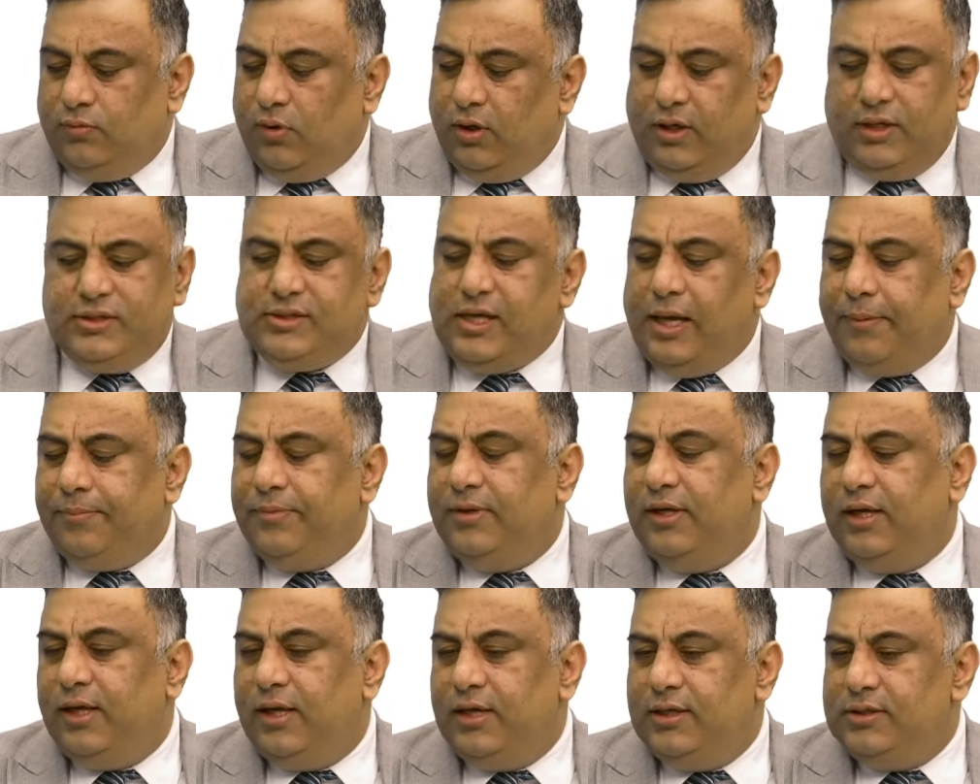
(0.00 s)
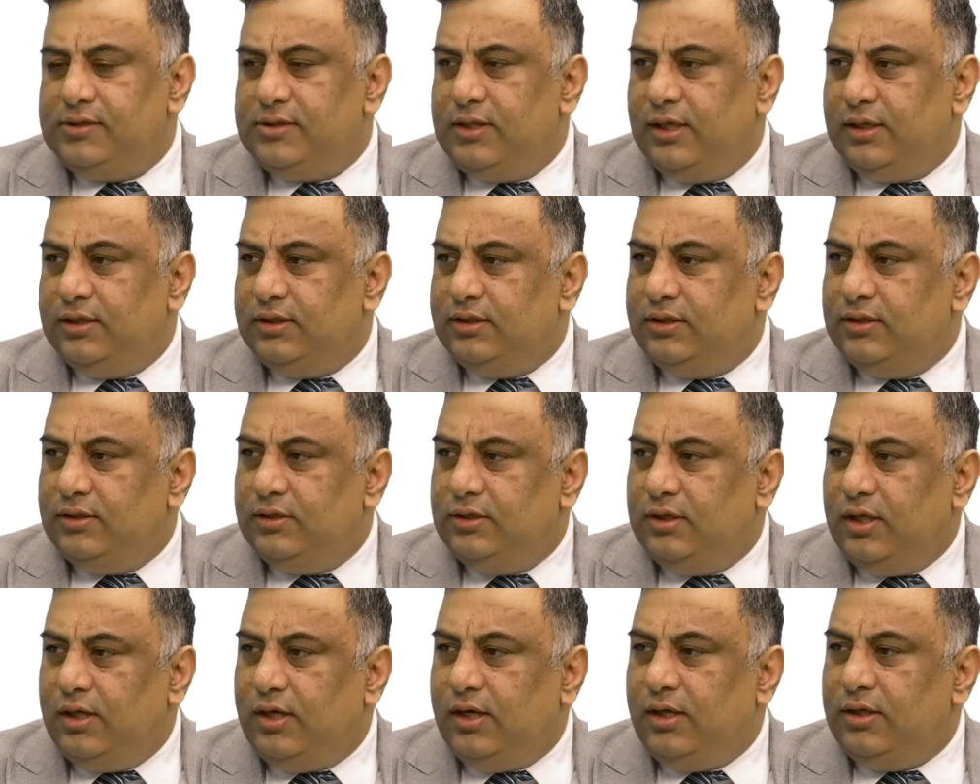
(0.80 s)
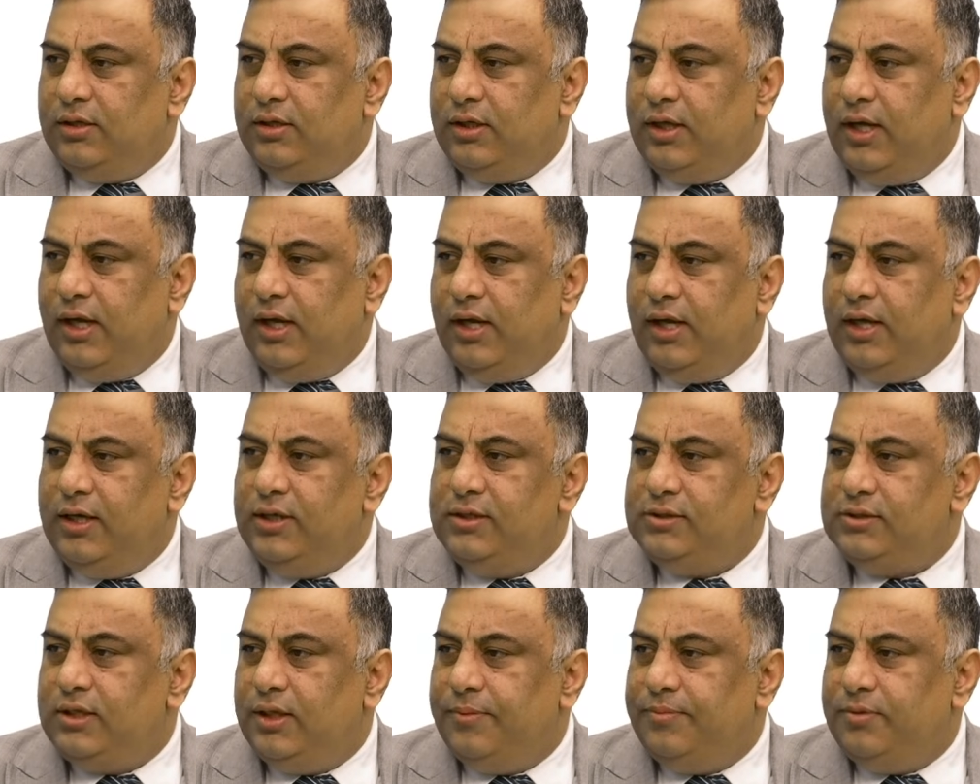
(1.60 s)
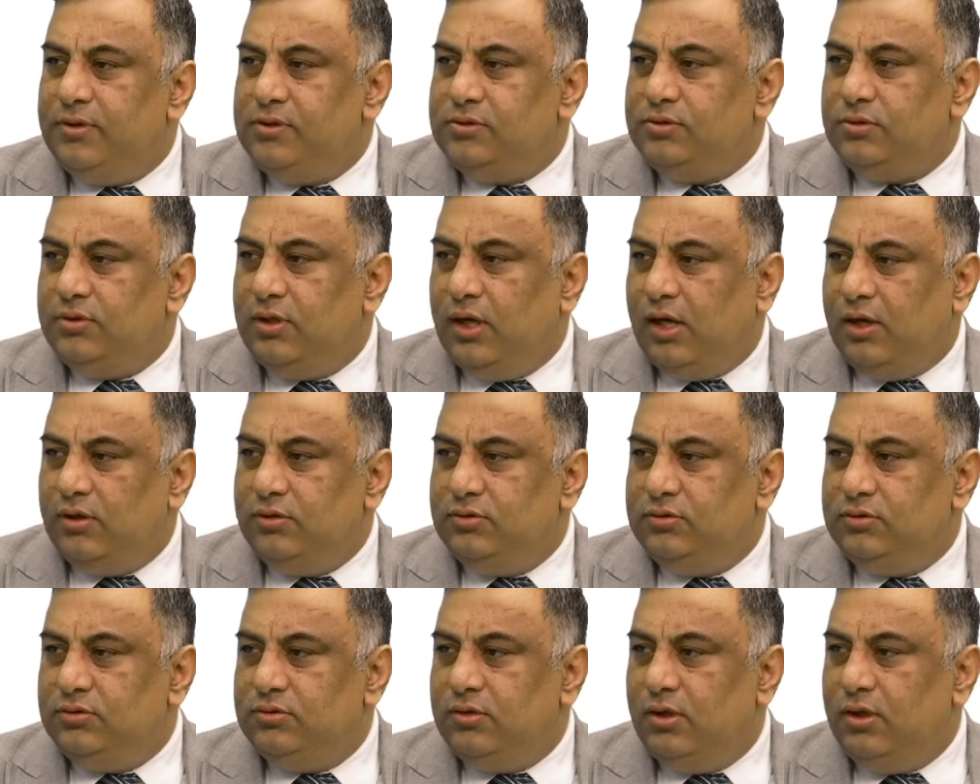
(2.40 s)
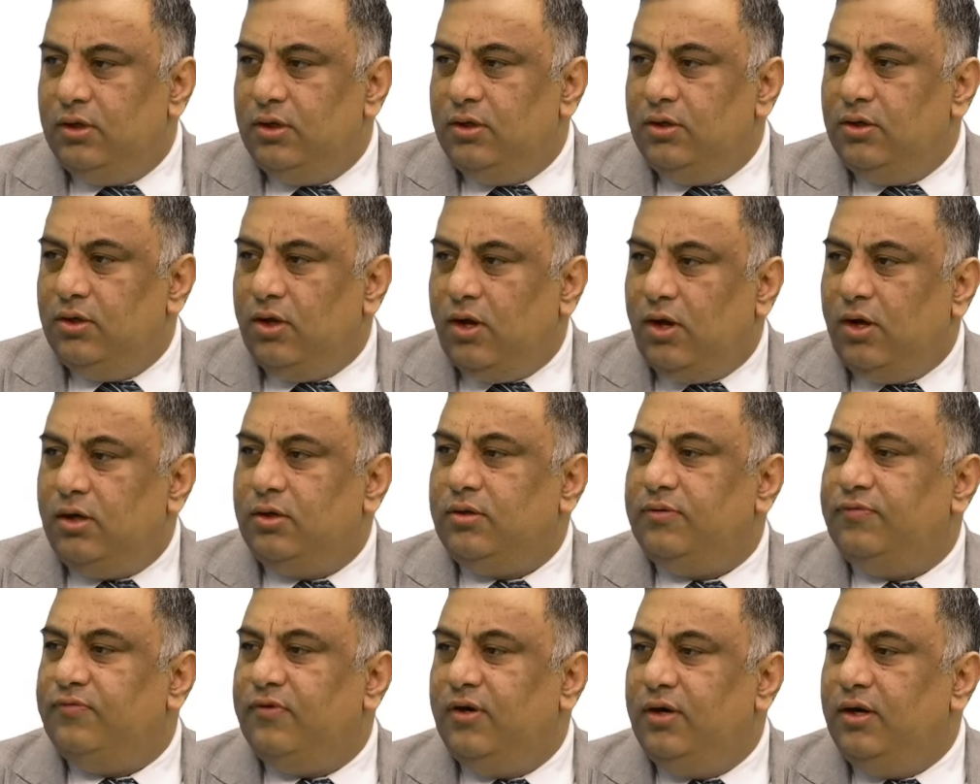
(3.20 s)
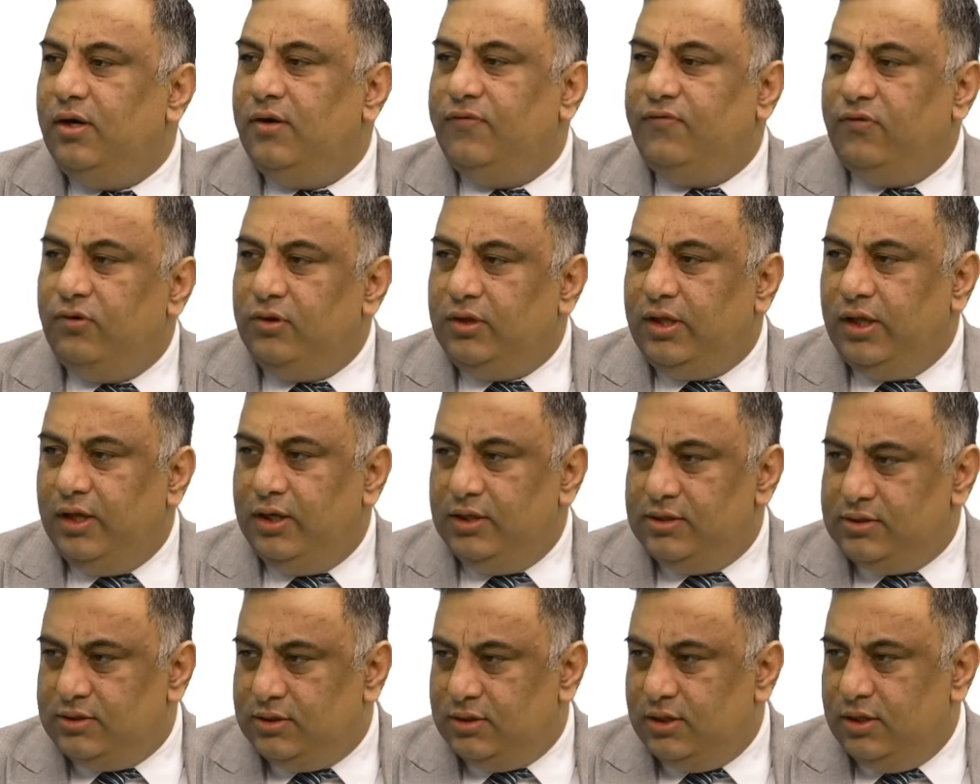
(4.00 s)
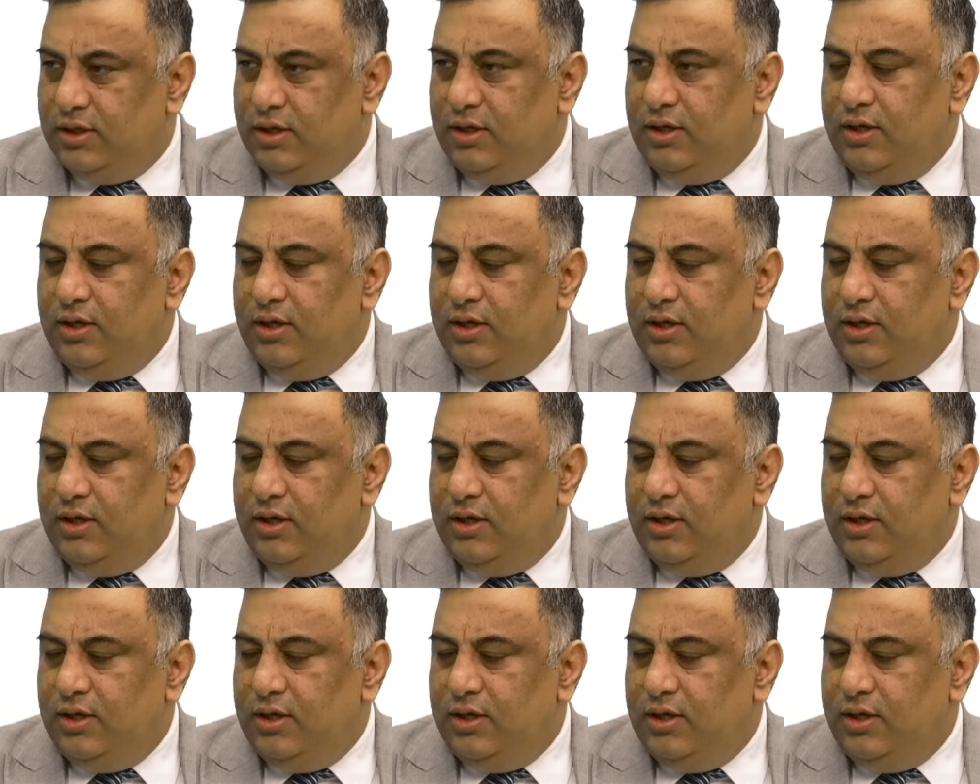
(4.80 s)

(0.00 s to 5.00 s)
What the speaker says: is happening is that AI is able to now do a lot of wonderful things.